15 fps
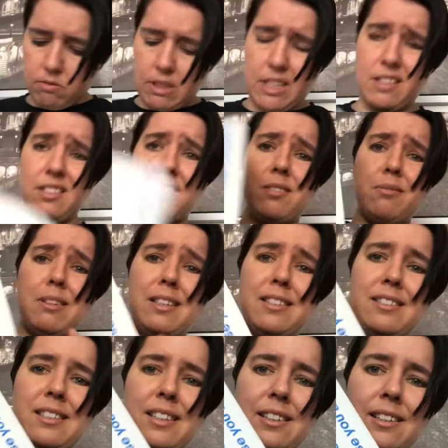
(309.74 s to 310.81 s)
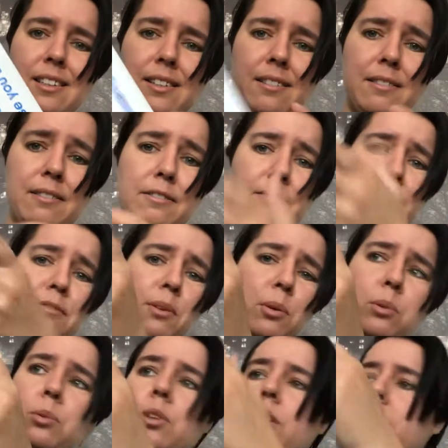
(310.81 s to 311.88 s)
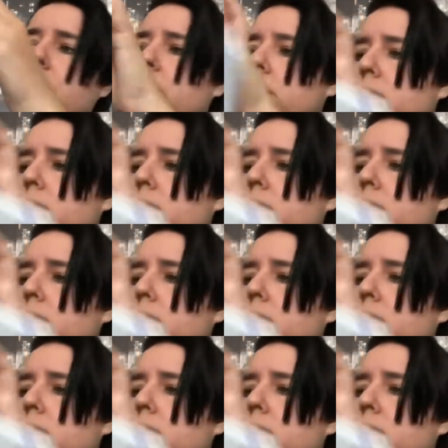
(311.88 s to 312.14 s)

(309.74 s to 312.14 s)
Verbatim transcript: and this one's in a folder